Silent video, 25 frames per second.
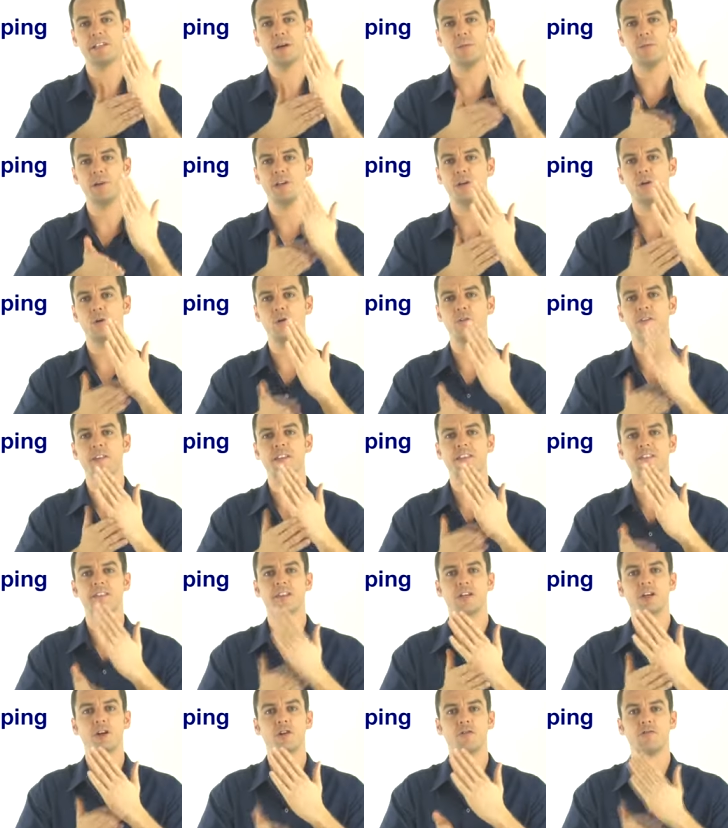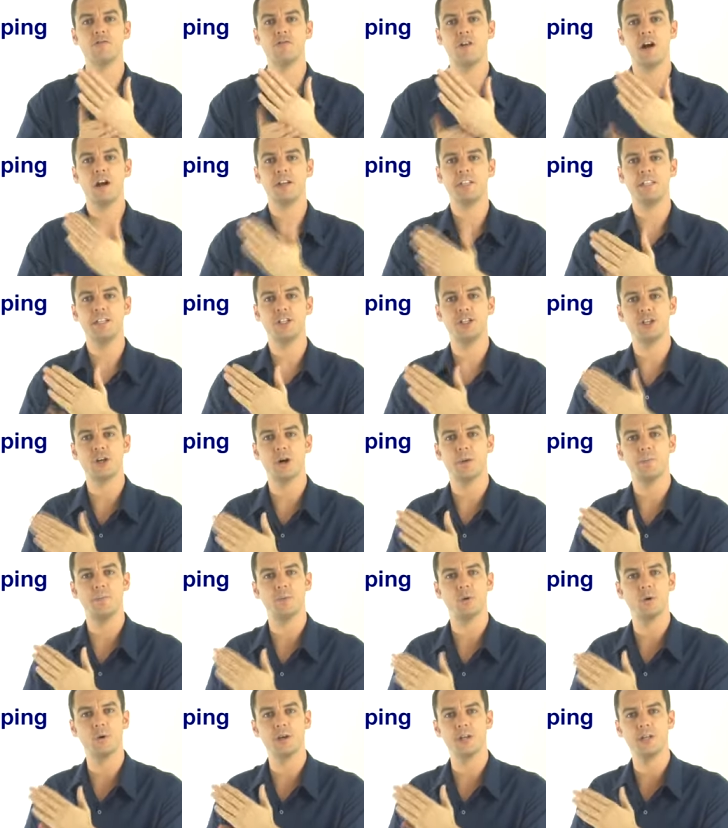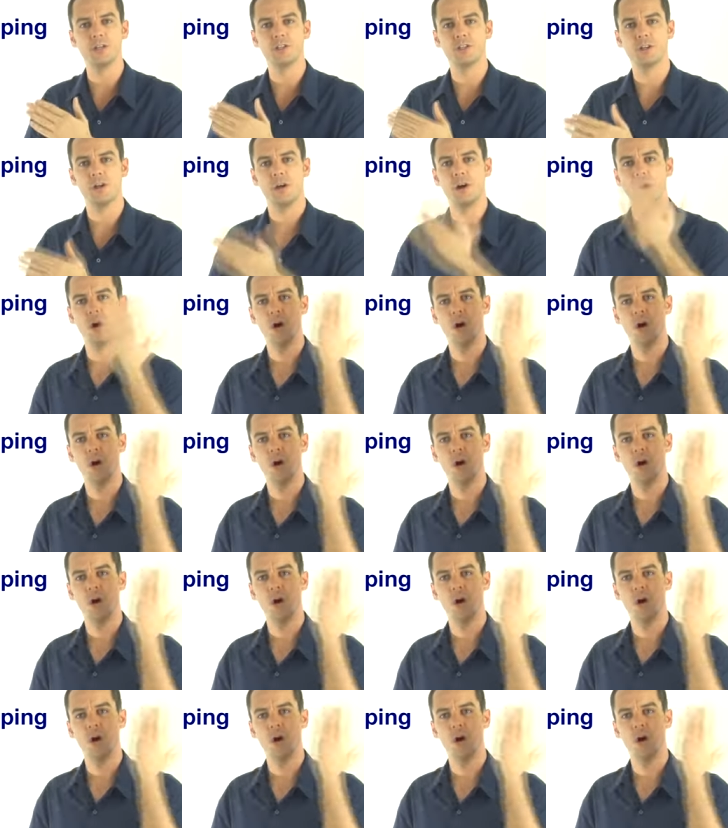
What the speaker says: and we call this the karate chop point.